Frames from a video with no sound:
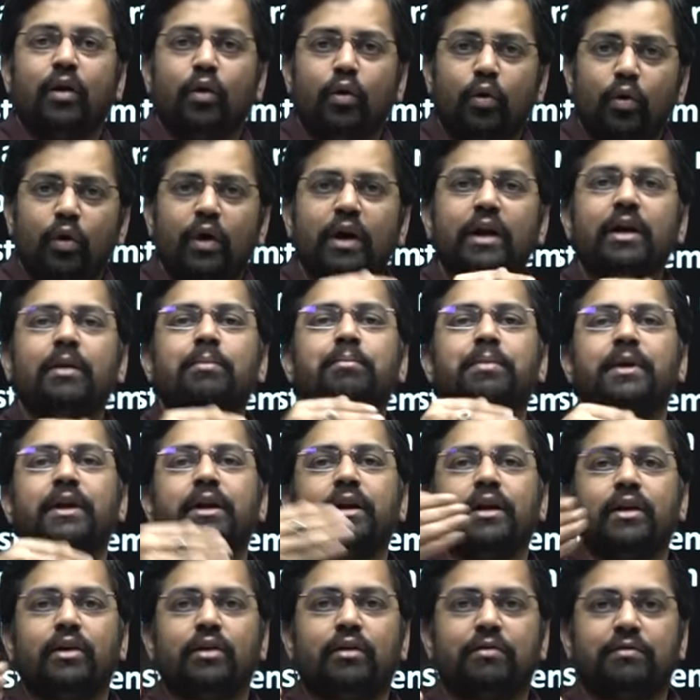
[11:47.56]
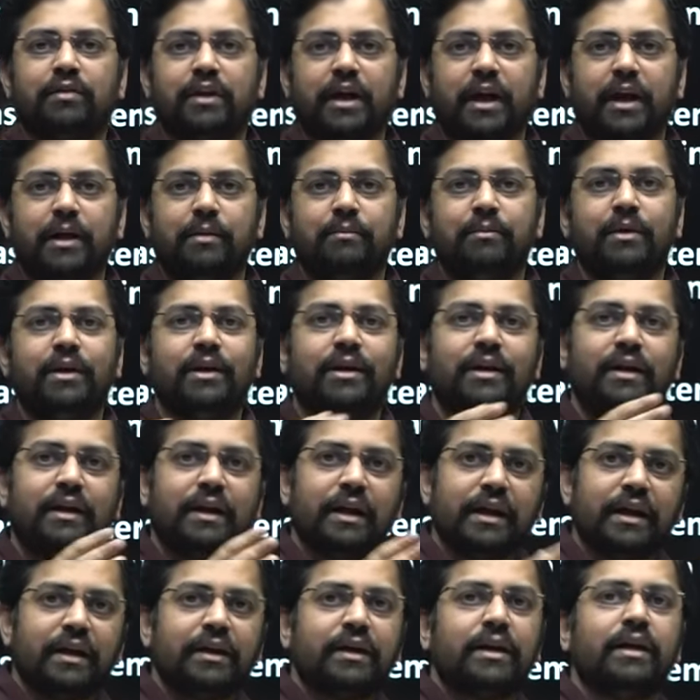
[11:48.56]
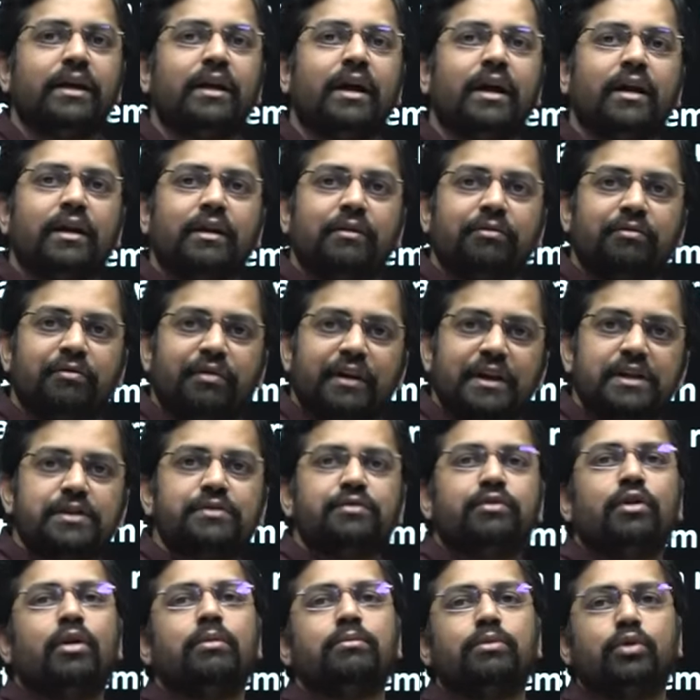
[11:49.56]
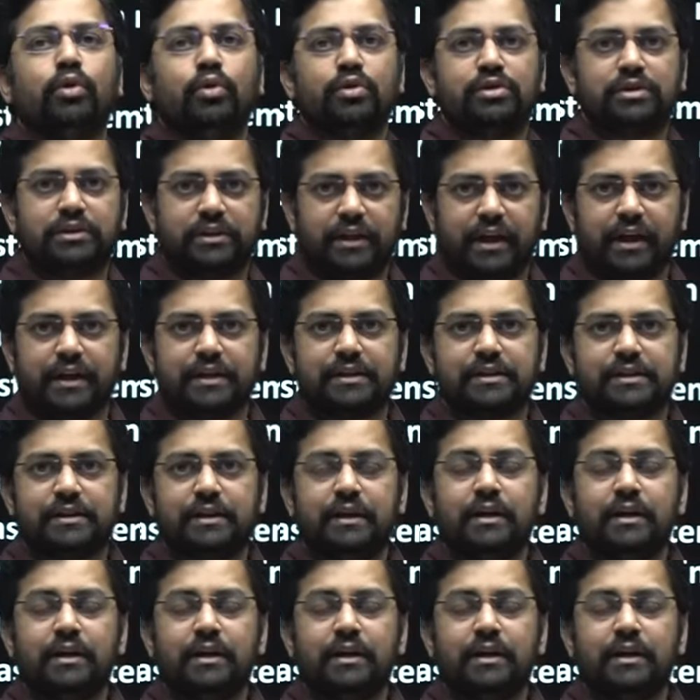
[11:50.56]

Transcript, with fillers: Over a period of time, taking a reference from those things,